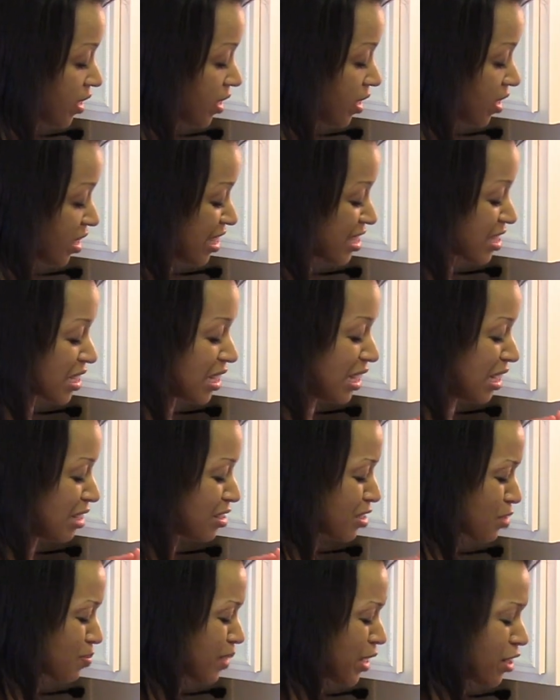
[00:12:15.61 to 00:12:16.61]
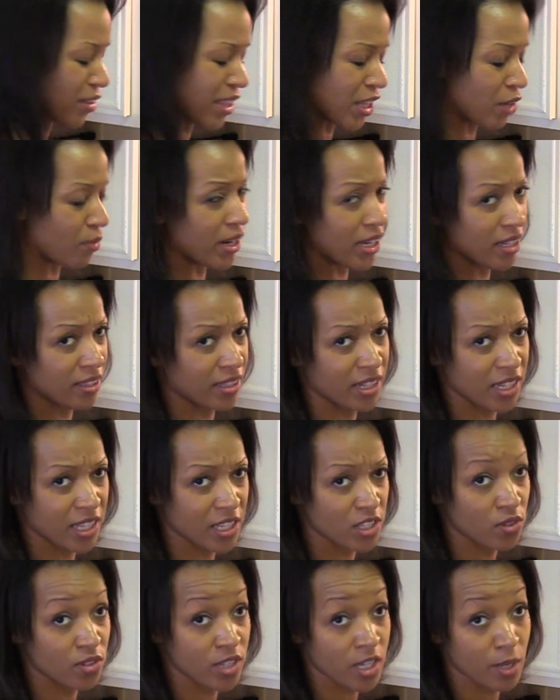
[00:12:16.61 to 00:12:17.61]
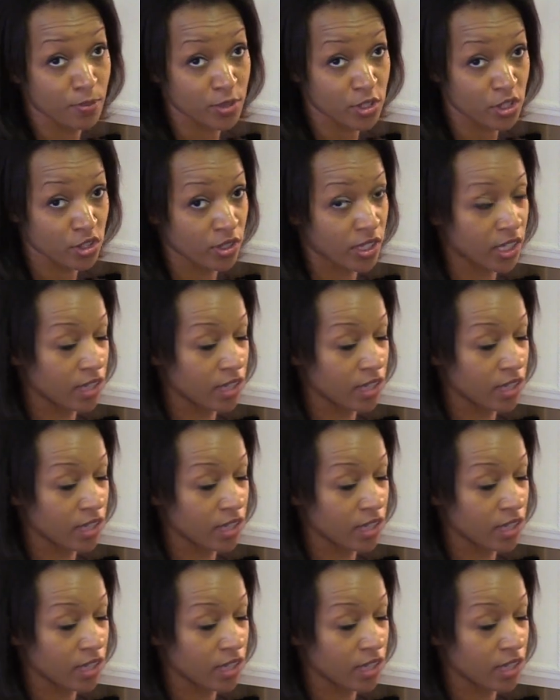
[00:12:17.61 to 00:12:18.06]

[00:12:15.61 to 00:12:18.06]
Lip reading: getting, and it's better at like regulating its own temperature.